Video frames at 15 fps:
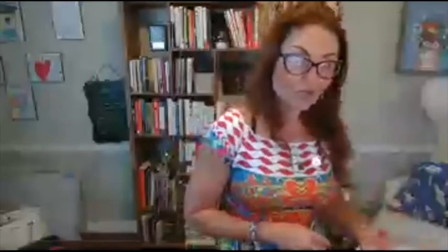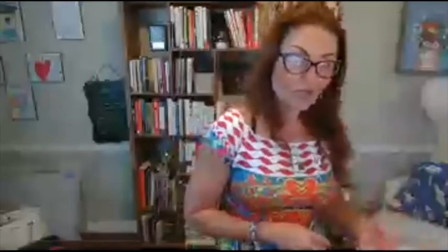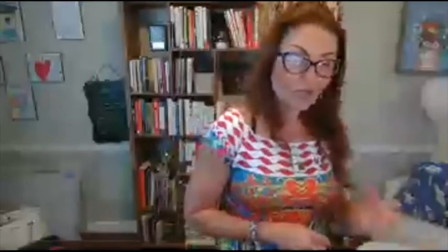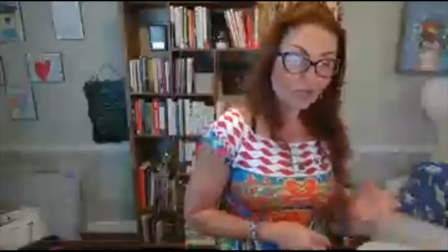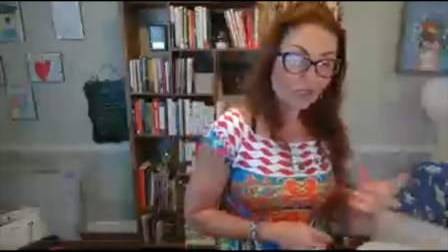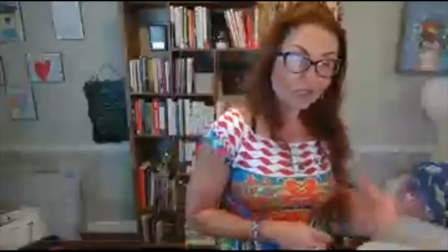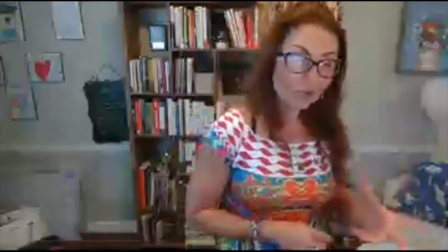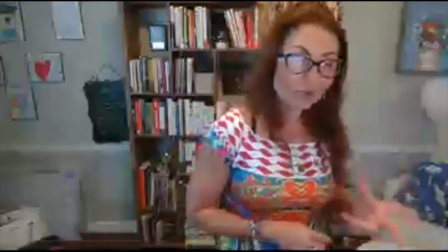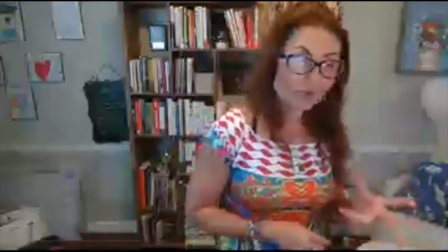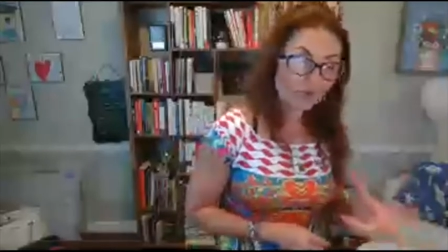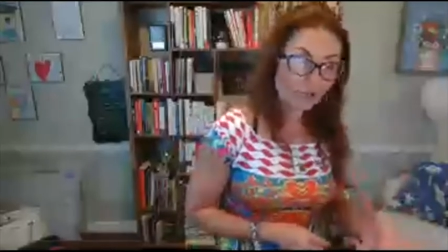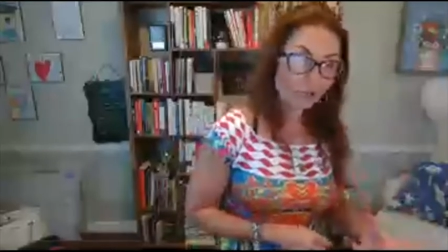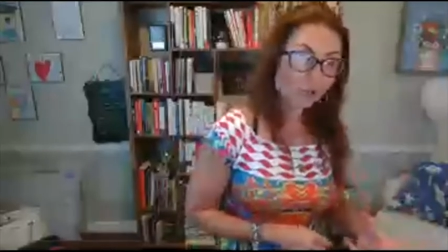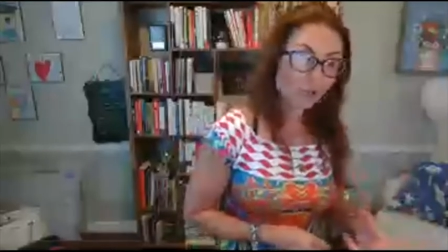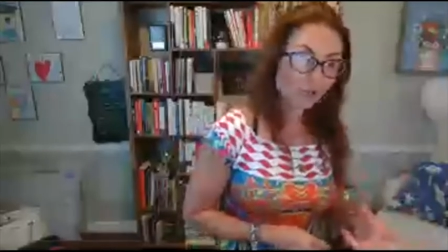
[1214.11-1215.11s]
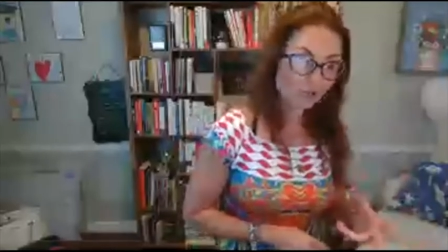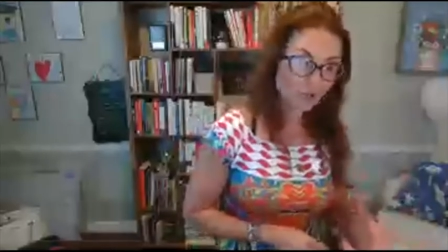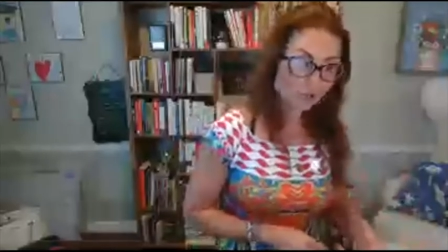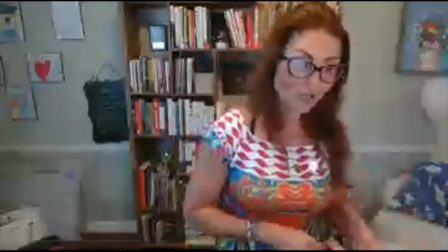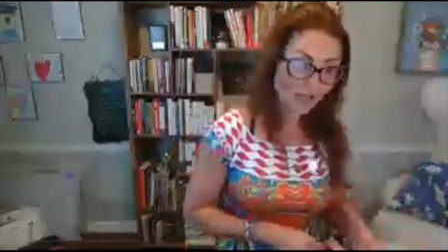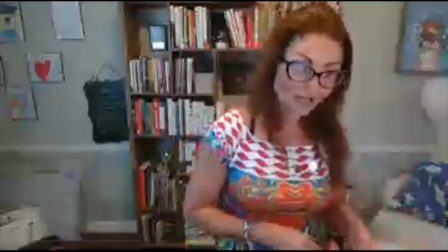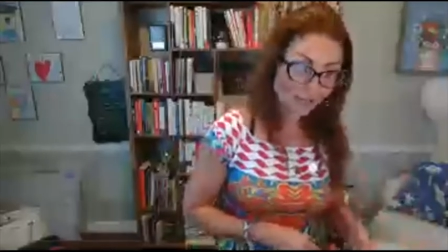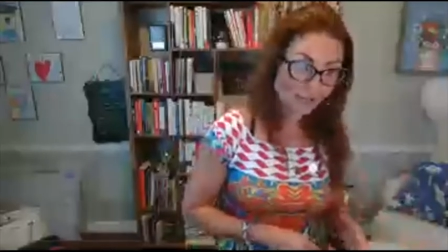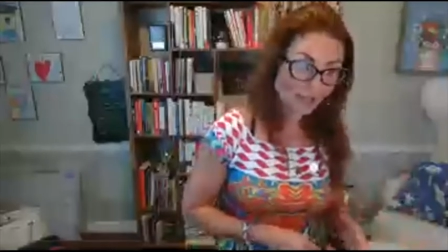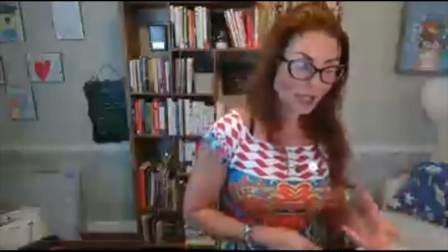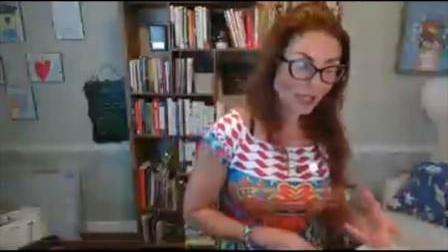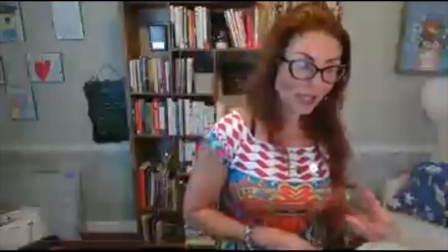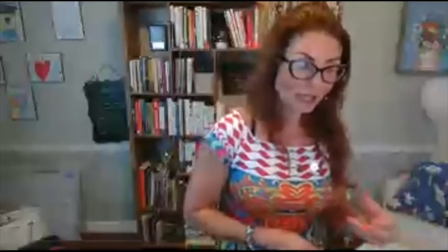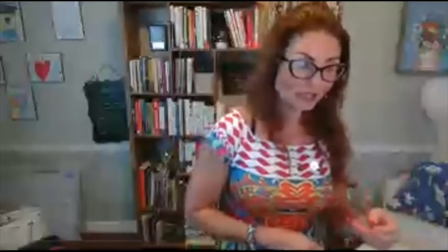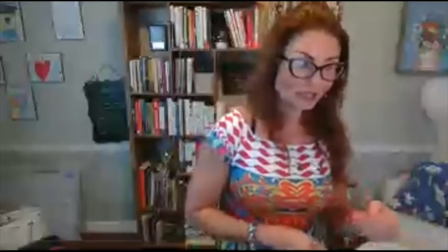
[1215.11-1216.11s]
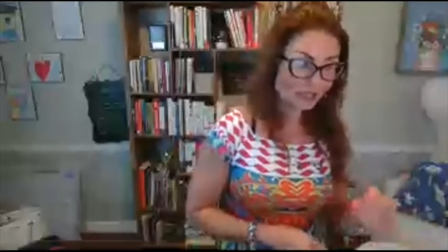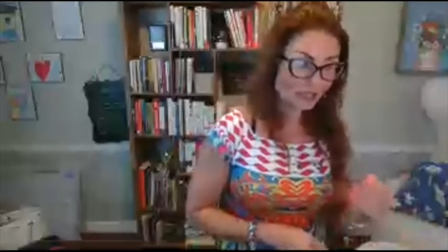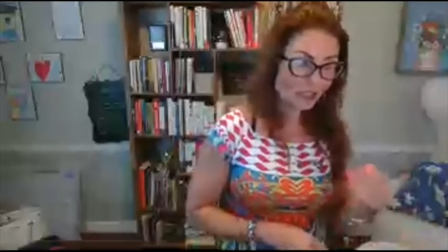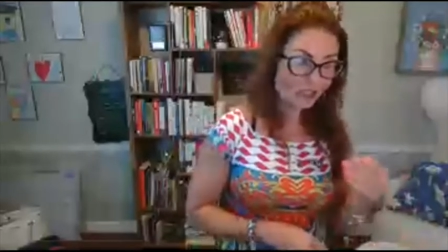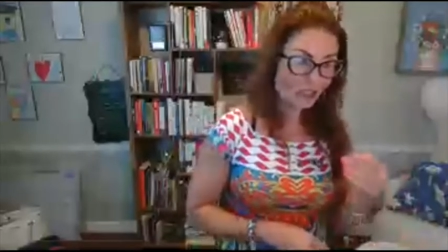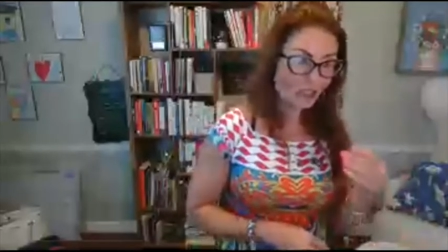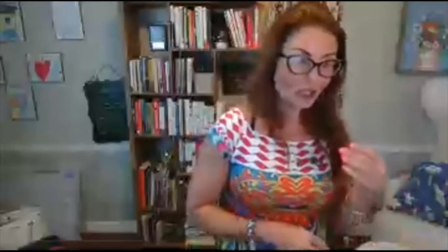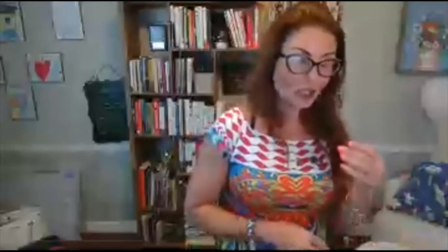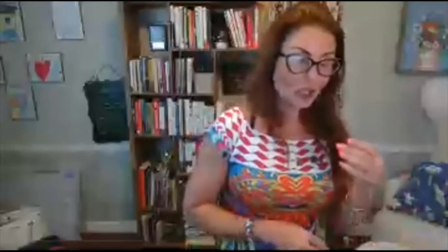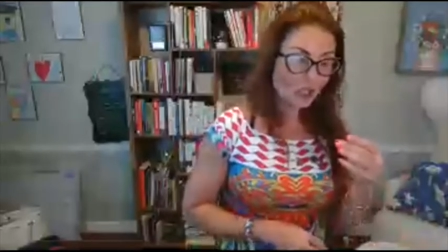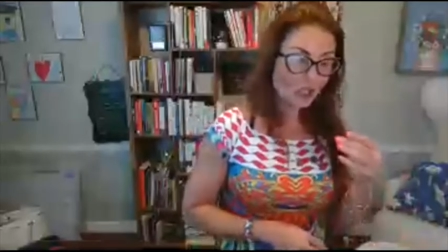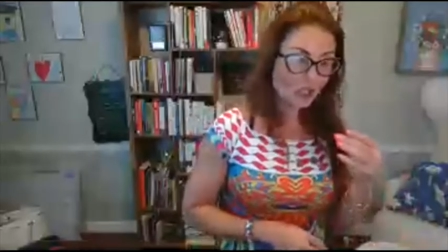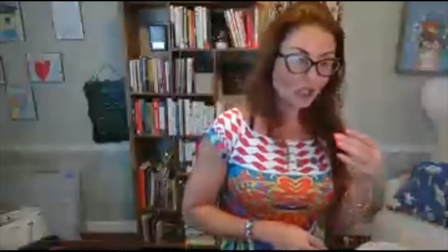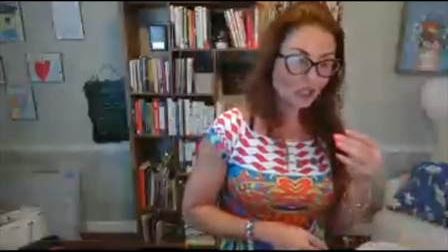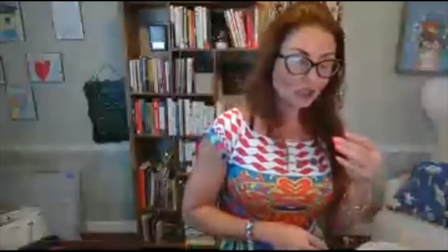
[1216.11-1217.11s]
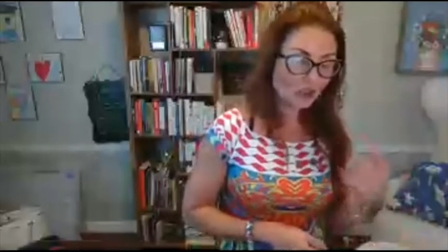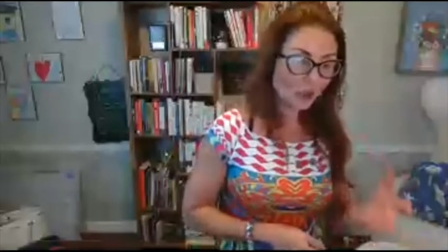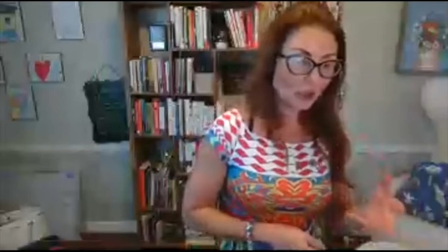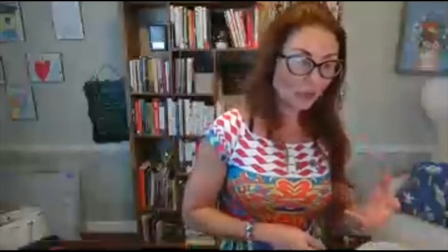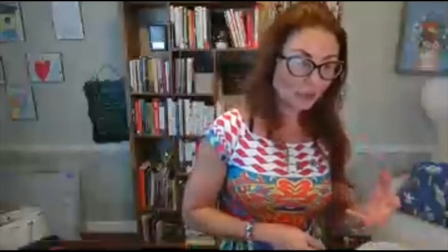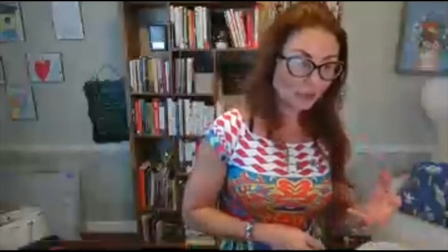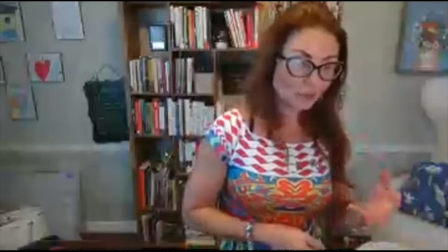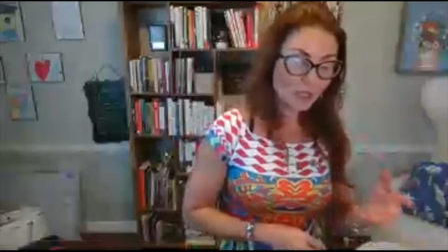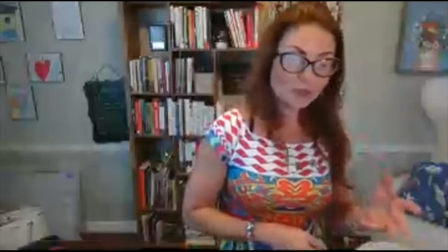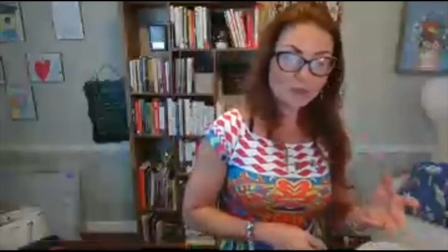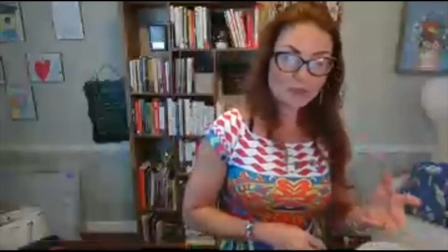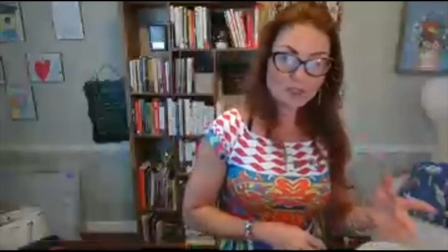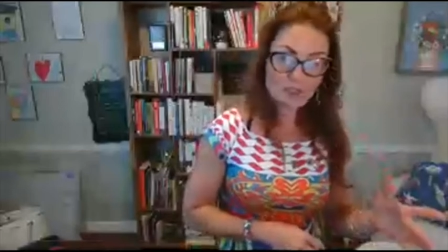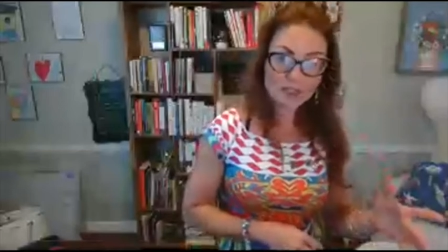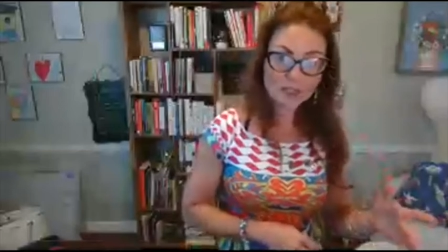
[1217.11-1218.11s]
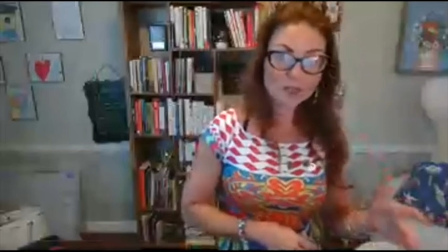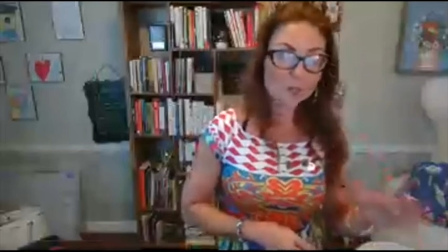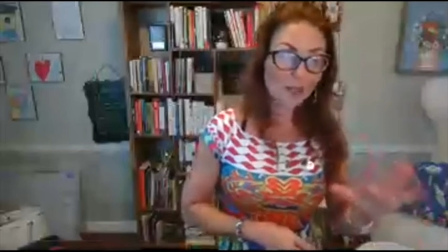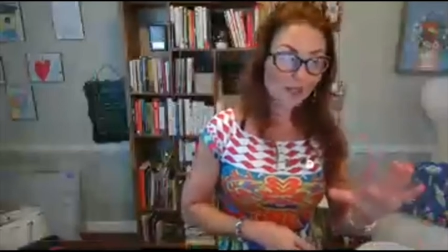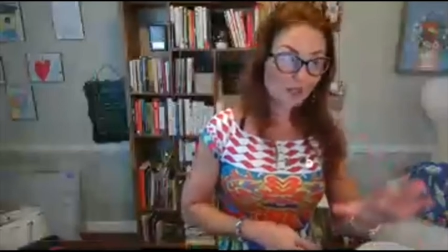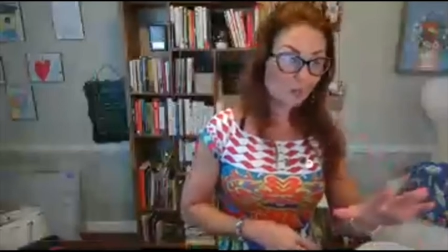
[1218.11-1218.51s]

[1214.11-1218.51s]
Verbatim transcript: And I will tell you what happened when we had the uh, no Peak Physique.